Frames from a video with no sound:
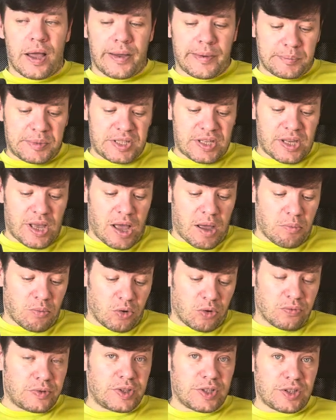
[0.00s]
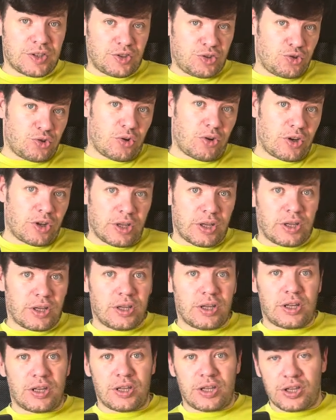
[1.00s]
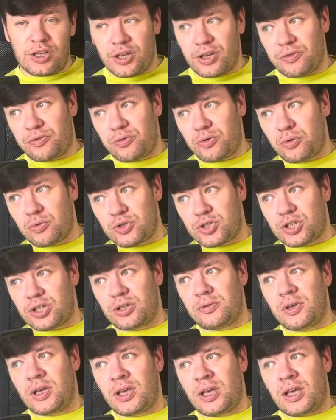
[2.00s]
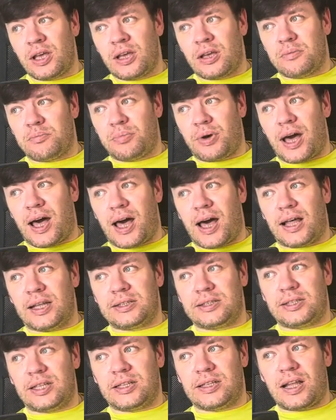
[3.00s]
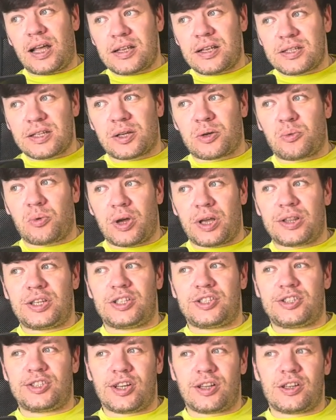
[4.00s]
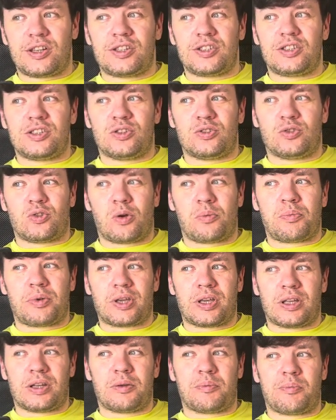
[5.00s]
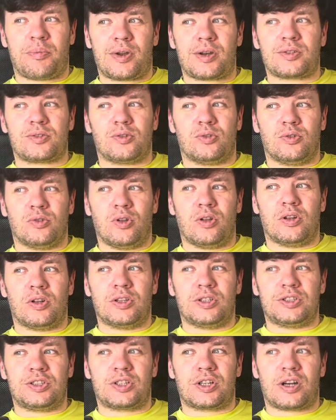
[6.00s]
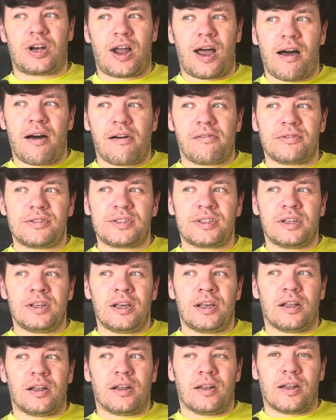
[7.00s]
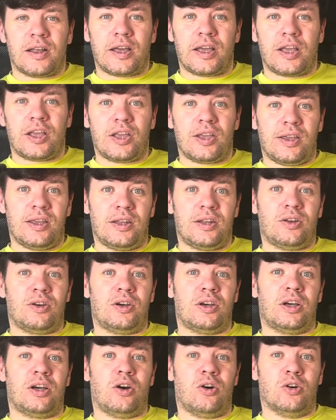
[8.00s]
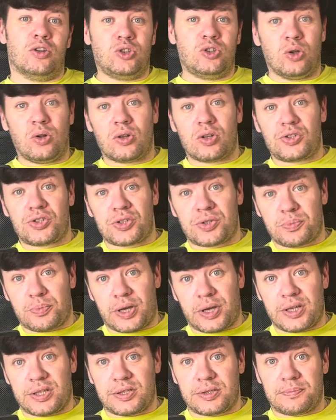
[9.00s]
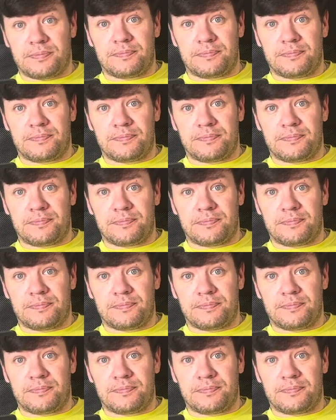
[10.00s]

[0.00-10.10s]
some of this journey in the near future. But another quite challenging topic in the personal knowledge graphs lay in a ontology space,